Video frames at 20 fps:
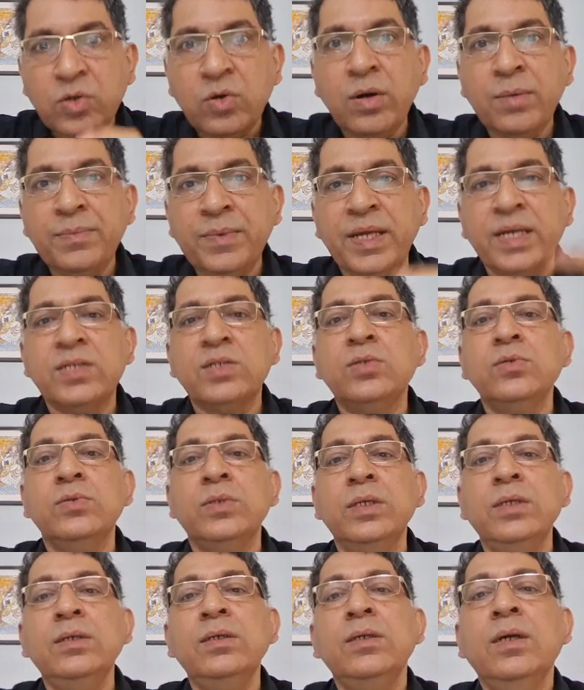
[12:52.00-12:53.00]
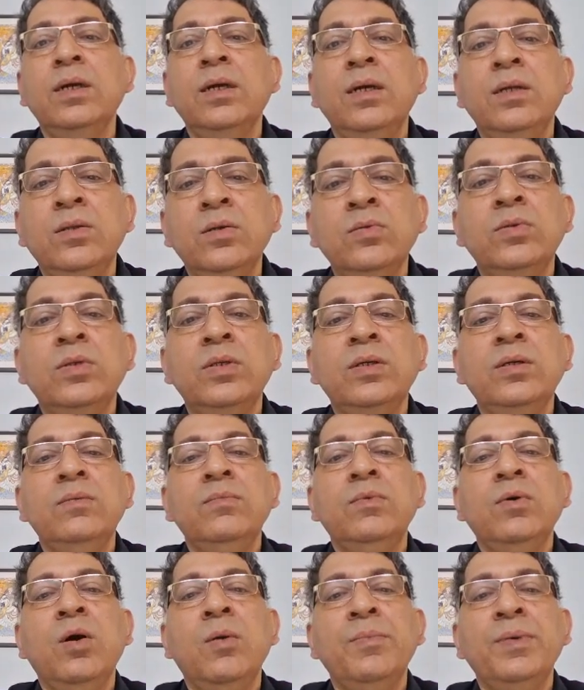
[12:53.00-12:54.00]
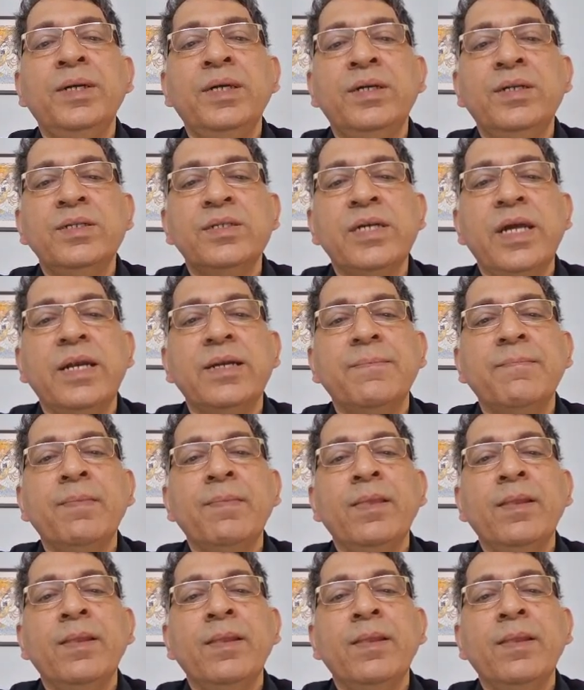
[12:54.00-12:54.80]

show up next to the competitor side.